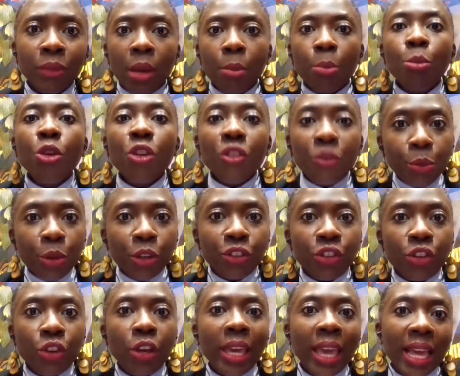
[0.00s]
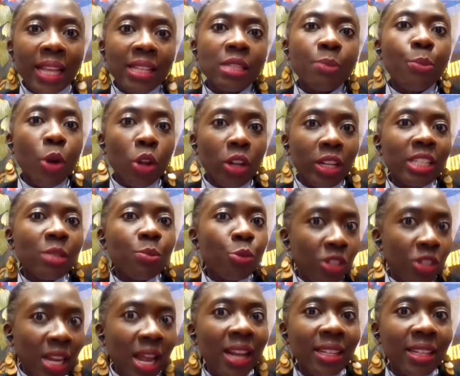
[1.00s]
movement against police
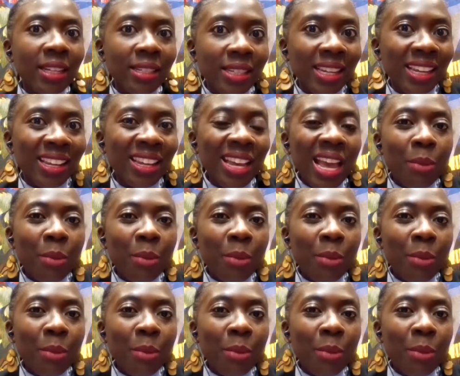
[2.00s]
brutality,